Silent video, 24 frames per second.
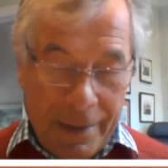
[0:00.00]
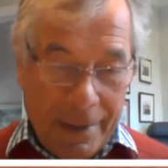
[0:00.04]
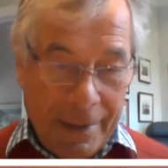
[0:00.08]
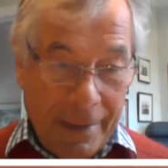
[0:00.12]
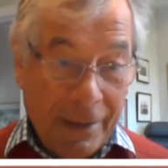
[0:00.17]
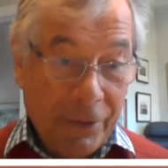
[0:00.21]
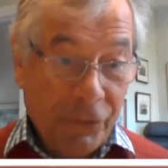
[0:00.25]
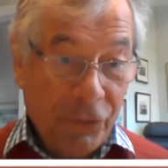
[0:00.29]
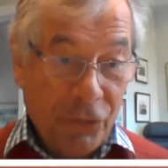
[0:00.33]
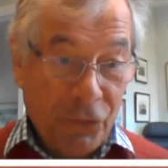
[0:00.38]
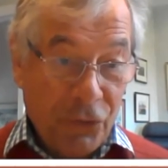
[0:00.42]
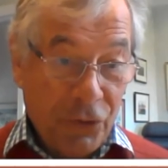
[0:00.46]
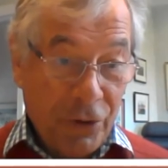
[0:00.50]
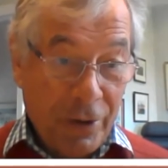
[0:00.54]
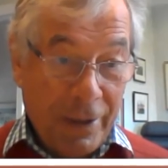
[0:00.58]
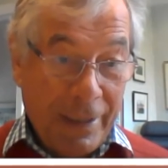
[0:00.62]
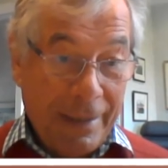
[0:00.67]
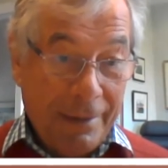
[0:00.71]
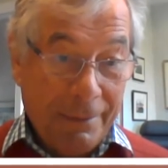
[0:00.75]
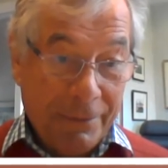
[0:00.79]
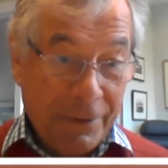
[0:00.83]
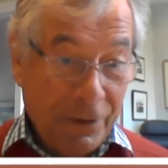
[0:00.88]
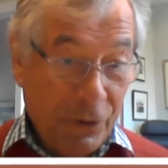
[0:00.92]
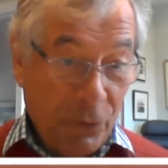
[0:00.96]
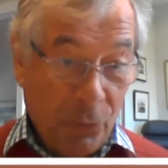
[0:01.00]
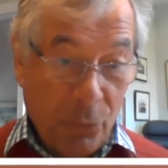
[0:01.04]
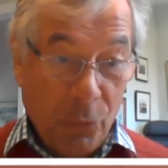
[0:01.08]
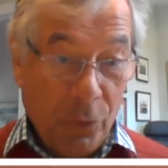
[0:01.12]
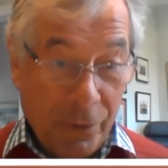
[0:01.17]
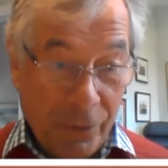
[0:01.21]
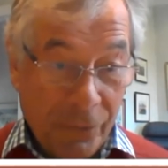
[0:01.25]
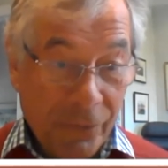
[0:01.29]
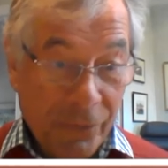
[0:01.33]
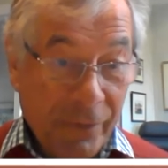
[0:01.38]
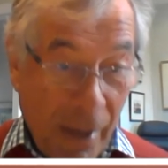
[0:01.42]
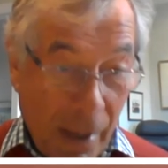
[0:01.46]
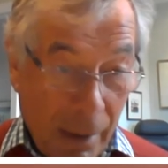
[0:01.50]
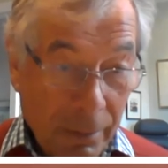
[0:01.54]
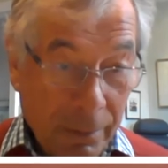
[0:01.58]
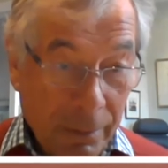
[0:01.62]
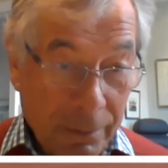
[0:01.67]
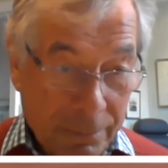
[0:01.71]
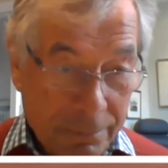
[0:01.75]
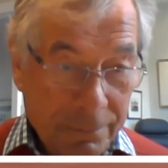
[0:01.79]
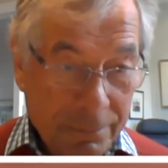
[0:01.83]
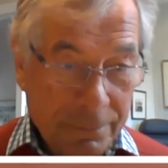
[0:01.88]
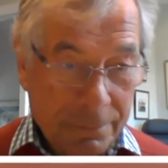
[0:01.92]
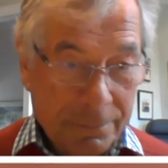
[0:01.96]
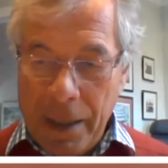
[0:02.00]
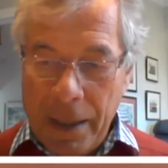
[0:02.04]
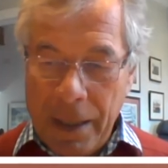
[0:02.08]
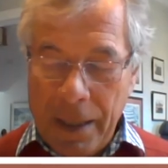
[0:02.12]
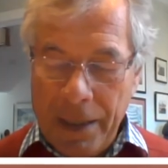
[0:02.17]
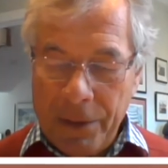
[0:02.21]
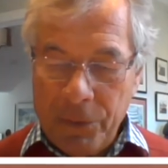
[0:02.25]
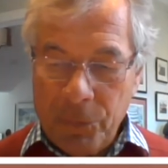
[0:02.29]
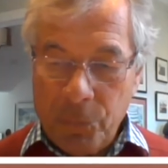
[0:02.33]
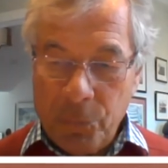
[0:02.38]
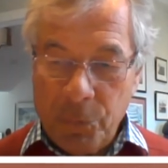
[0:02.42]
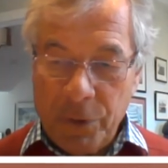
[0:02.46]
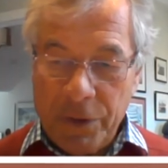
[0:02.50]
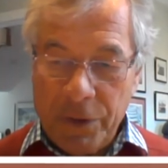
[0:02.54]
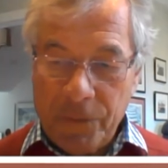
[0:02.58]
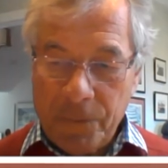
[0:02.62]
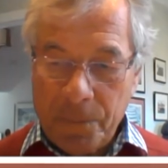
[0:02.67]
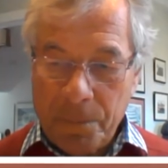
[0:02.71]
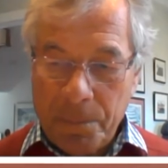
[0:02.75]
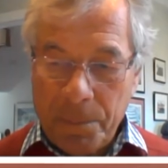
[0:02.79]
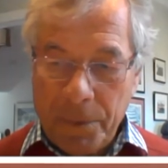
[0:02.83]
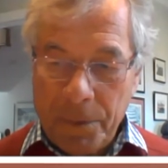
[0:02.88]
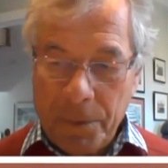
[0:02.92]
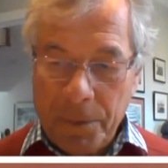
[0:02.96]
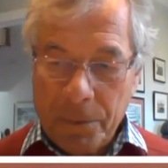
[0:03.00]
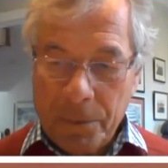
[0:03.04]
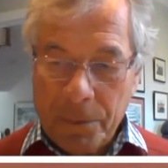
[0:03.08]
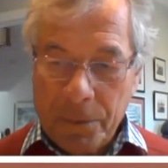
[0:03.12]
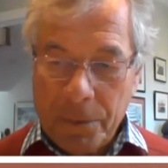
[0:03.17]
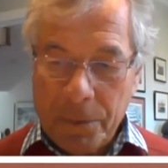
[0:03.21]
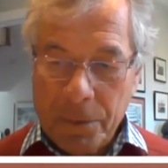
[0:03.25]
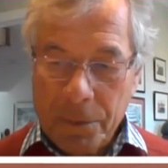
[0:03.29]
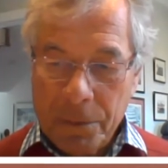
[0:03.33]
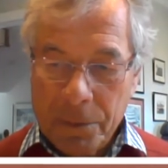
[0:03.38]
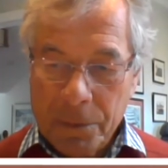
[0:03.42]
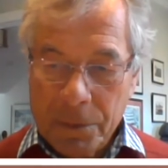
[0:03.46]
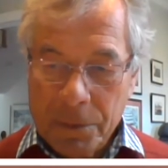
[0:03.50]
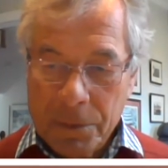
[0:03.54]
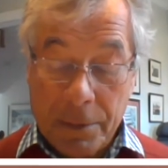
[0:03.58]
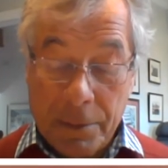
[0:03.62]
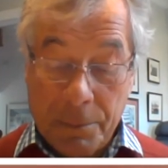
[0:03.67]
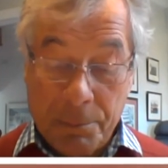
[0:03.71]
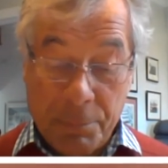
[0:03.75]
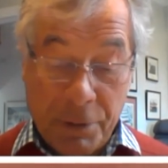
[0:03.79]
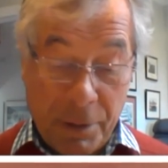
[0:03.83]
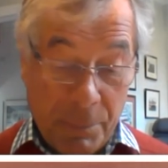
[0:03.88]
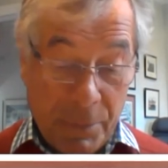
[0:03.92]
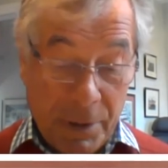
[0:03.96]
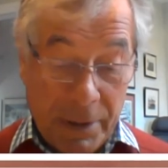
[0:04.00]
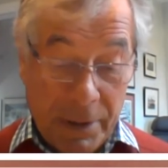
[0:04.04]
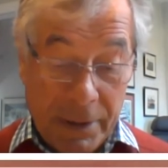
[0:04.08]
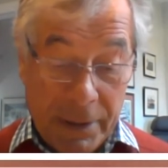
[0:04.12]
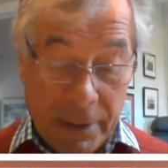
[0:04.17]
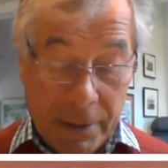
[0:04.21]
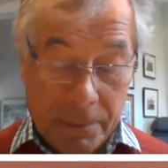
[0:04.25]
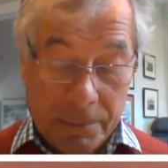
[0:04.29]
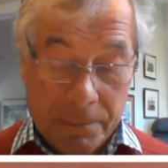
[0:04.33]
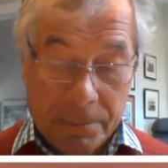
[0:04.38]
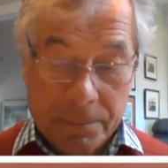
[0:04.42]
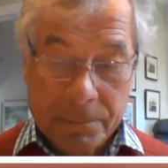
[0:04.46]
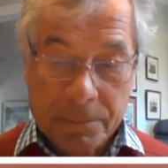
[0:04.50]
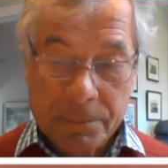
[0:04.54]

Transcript: Hicks and Gillette didn't want to sell. And we spoke in Premier League